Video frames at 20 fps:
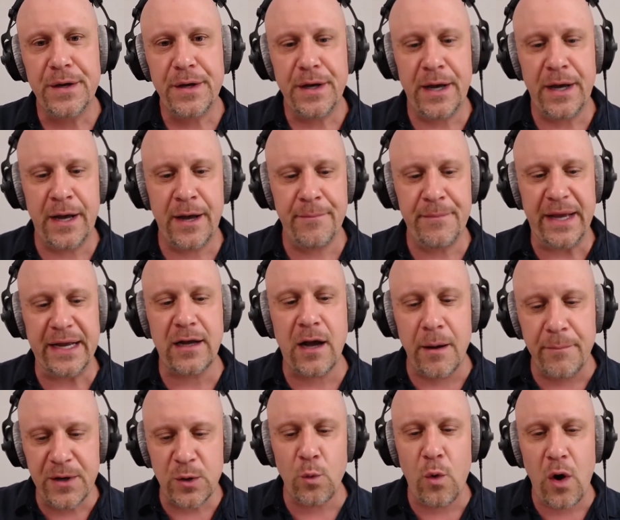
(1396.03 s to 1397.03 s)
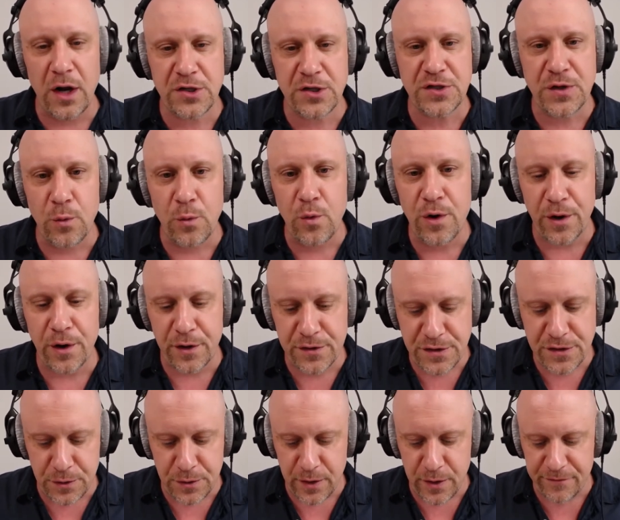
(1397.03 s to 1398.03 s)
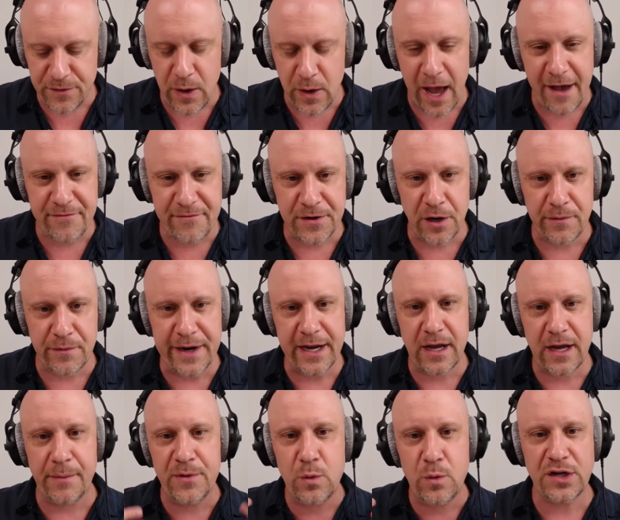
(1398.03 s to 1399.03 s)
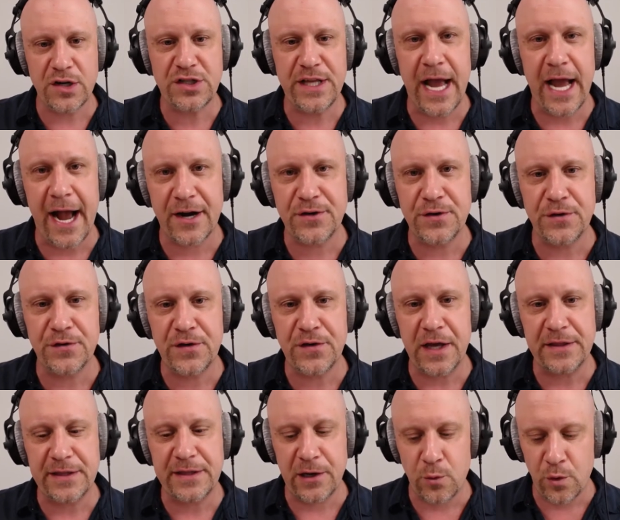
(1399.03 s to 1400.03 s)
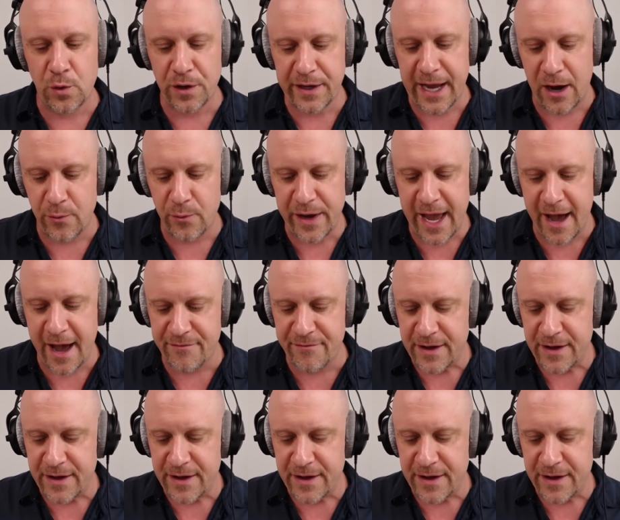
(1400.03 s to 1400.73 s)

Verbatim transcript: And come and watch the work too, if you haven't already. Come and watch the actors get their work out.